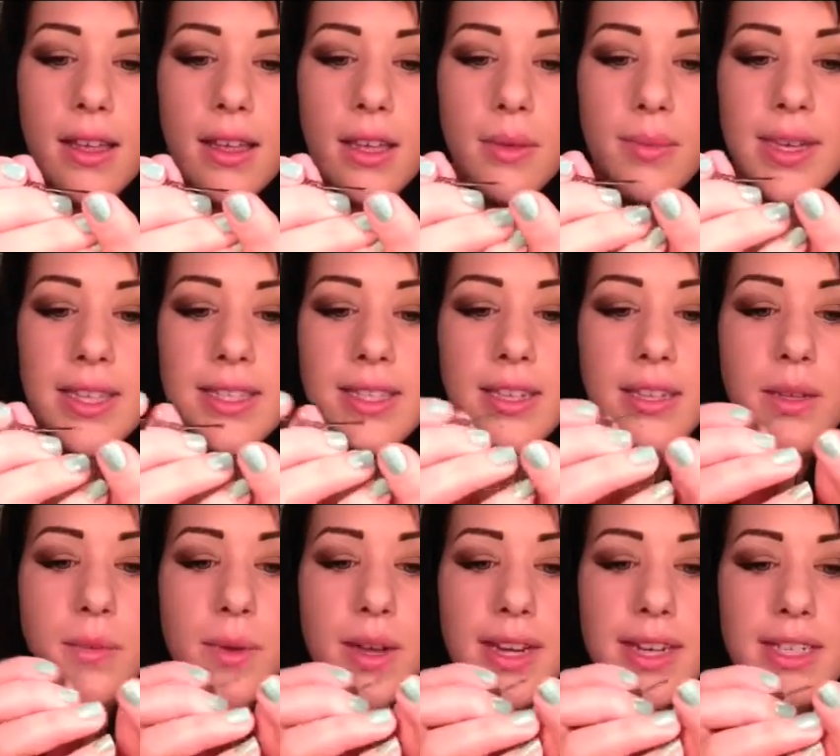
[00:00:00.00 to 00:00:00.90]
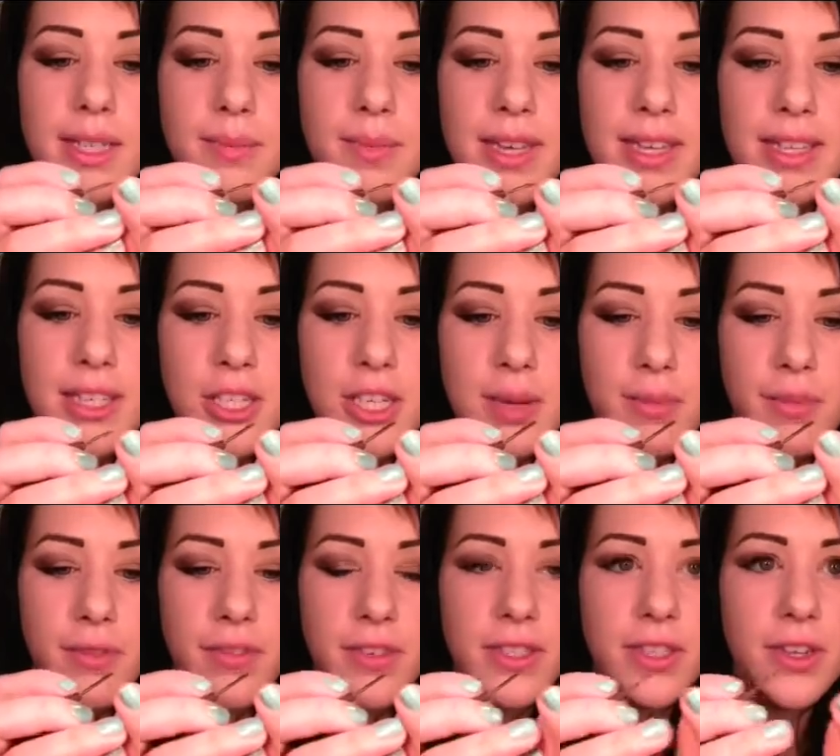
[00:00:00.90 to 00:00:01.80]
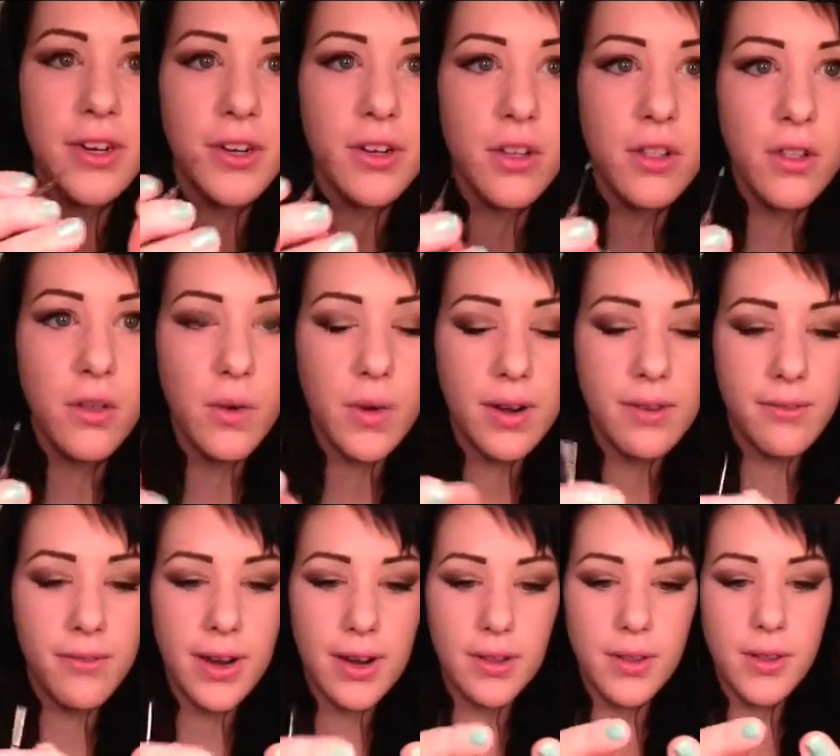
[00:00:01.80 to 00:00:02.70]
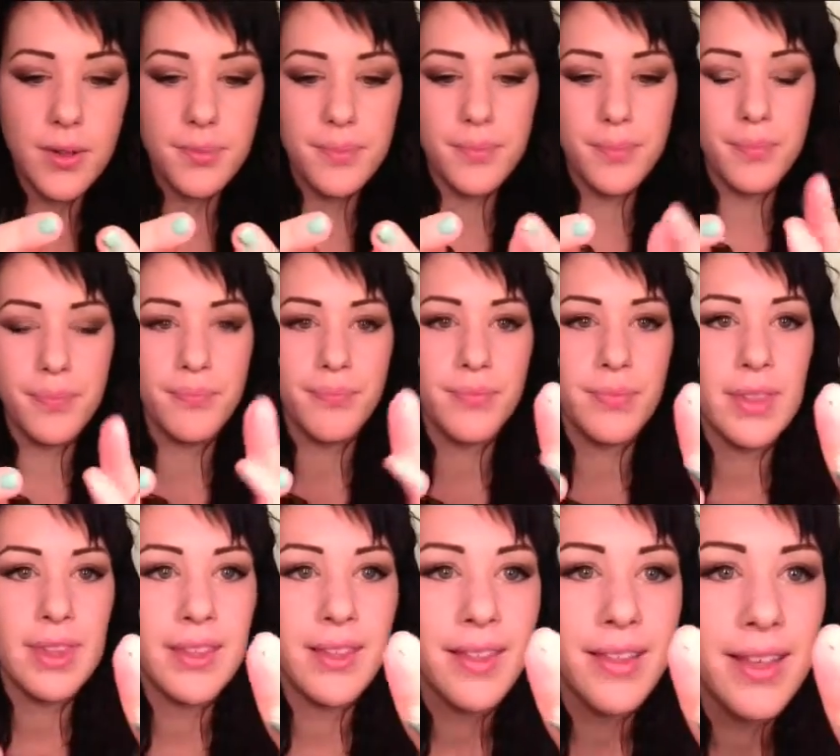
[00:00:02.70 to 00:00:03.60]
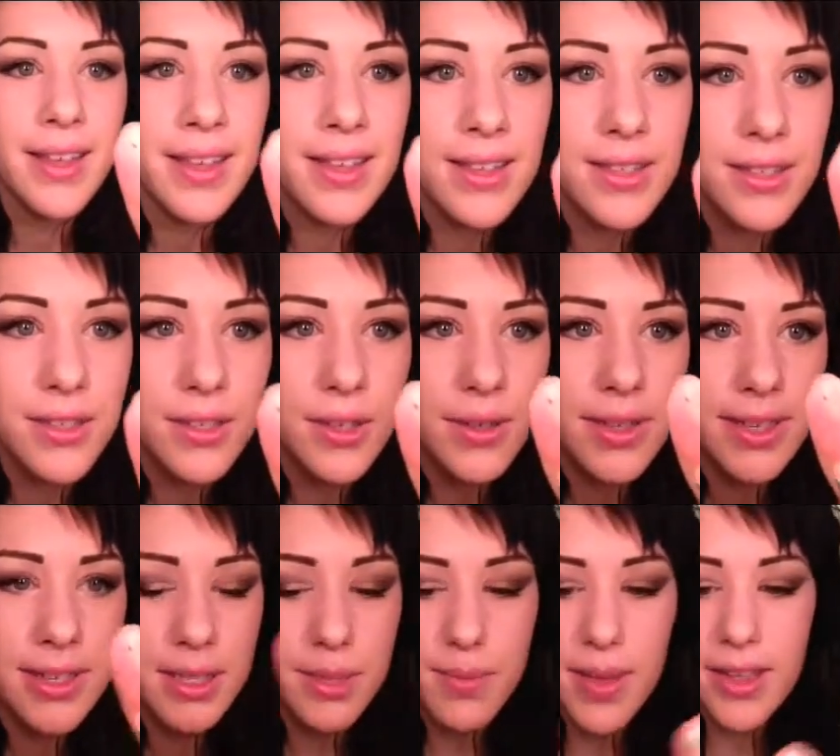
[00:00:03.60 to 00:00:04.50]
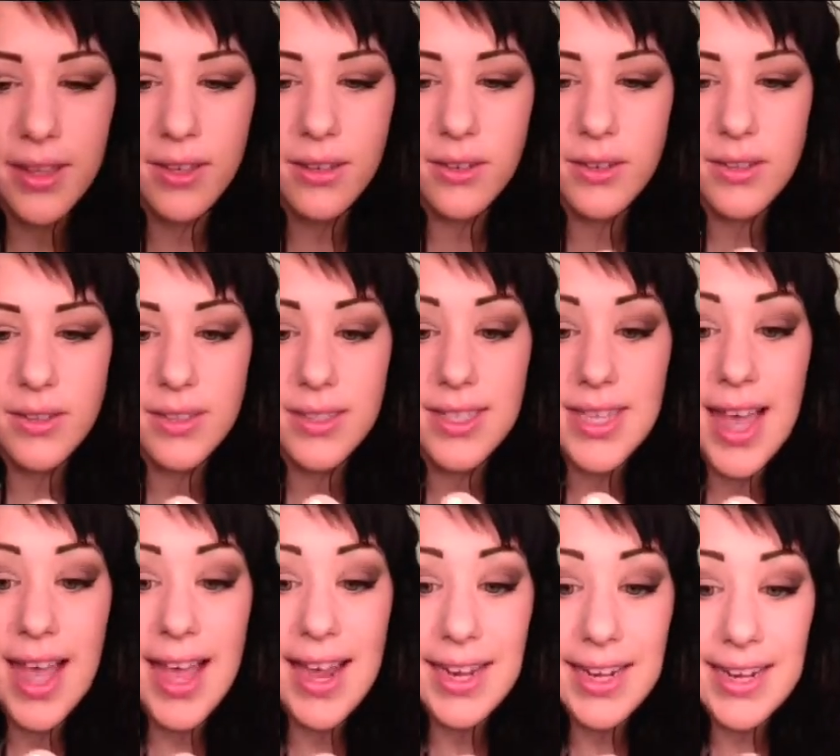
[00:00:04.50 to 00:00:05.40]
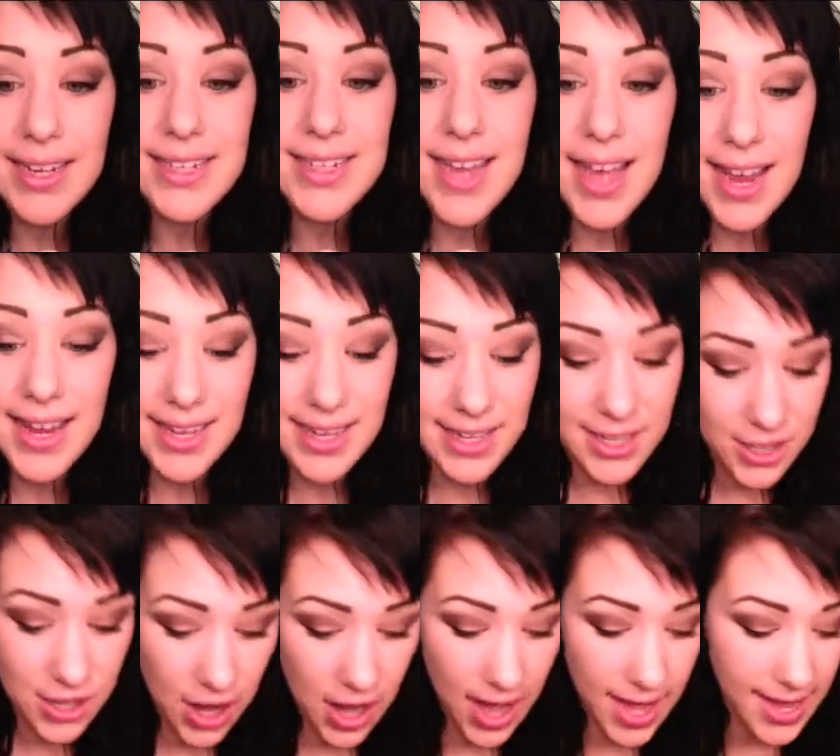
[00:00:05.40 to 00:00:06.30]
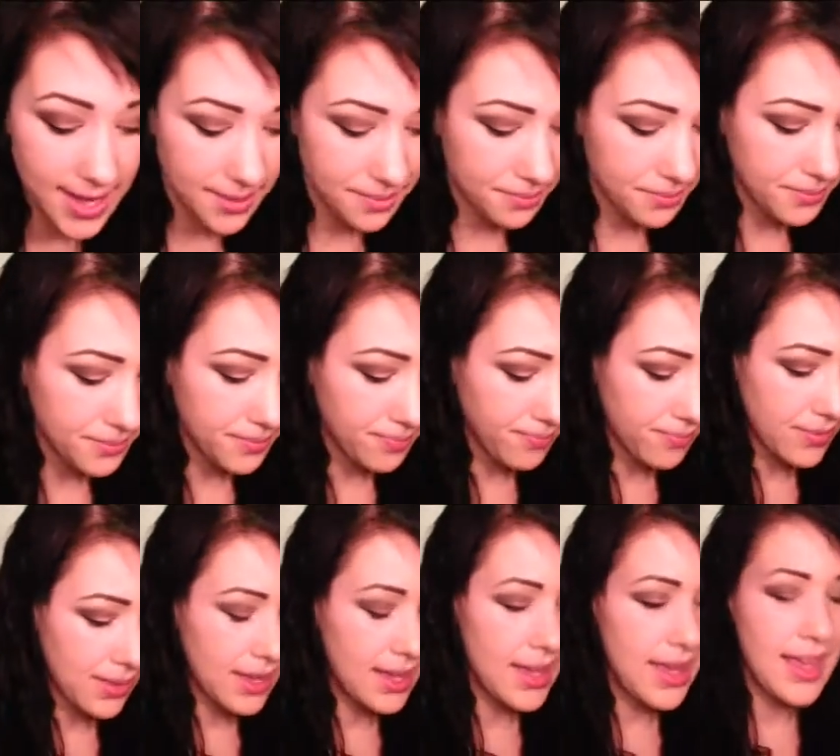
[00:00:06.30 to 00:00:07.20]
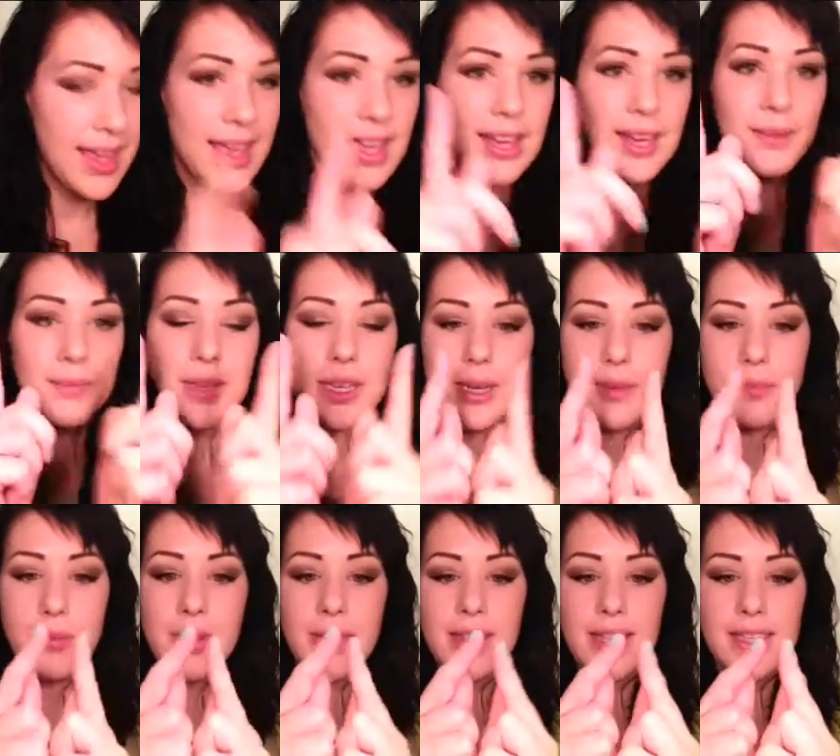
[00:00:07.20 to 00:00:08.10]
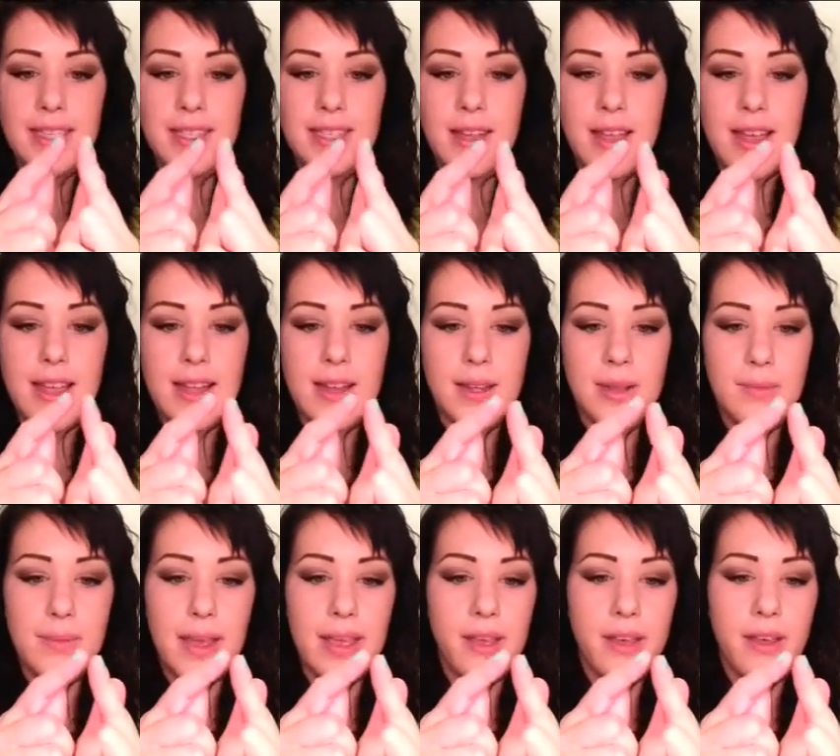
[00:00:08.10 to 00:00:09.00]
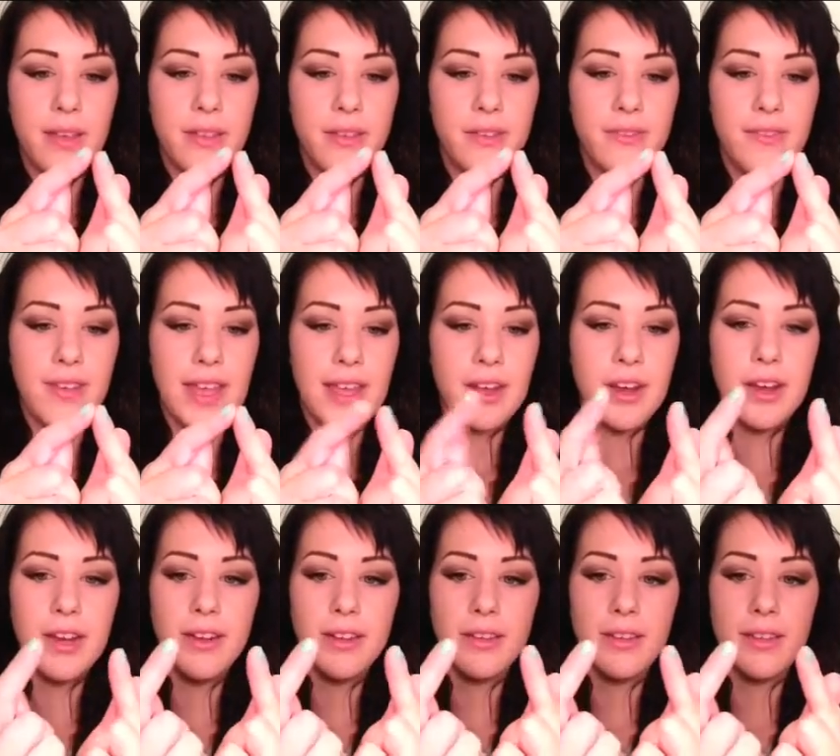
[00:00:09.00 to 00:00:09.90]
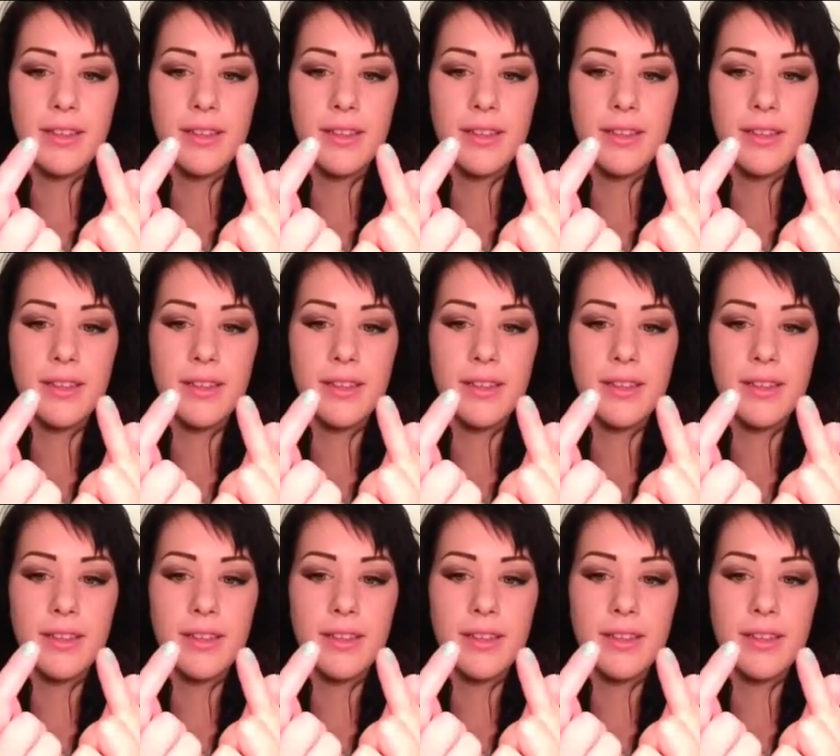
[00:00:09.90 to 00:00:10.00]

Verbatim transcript: you basically want it to be in the shape of a circle or a freckle. So there's my little tiny, tiny dot. And I'm going to put this dot on my other finger.